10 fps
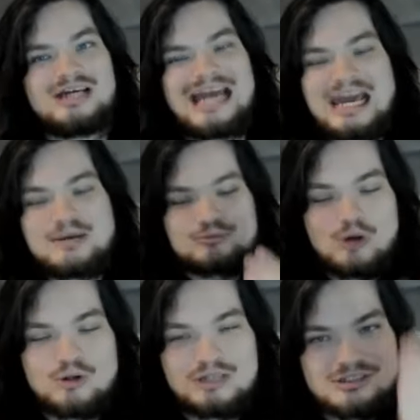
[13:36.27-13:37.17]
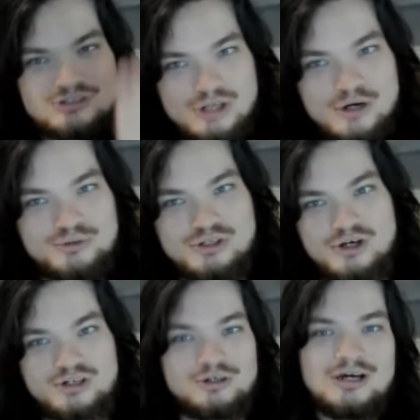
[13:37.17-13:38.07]
A Rolling Stones
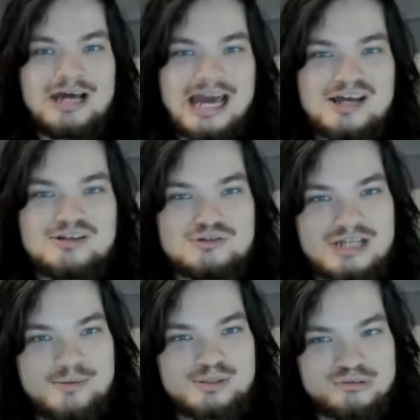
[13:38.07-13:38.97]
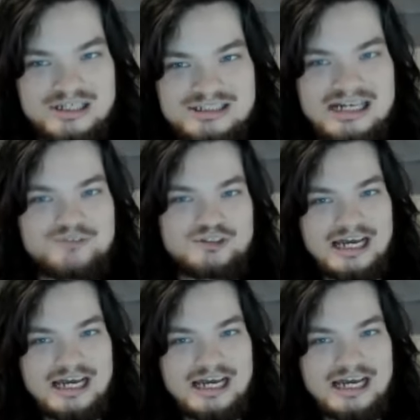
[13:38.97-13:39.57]
article. Andrew Tate was arrested after